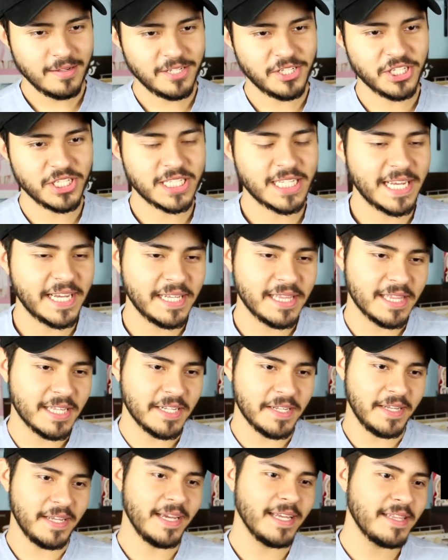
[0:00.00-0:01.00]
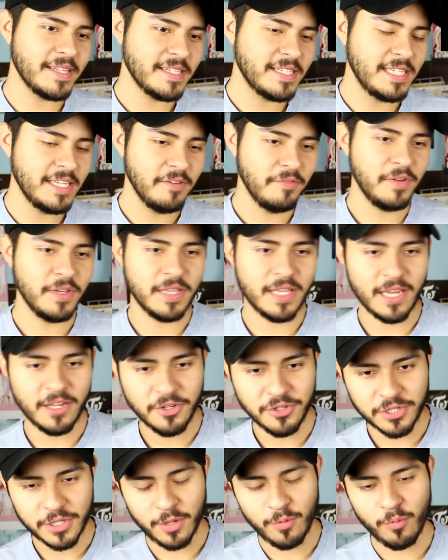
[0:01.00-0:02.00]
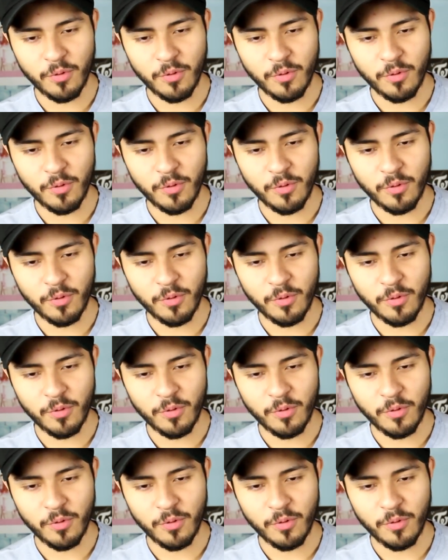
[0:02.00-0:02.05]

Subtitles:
Just hit the TV, that usually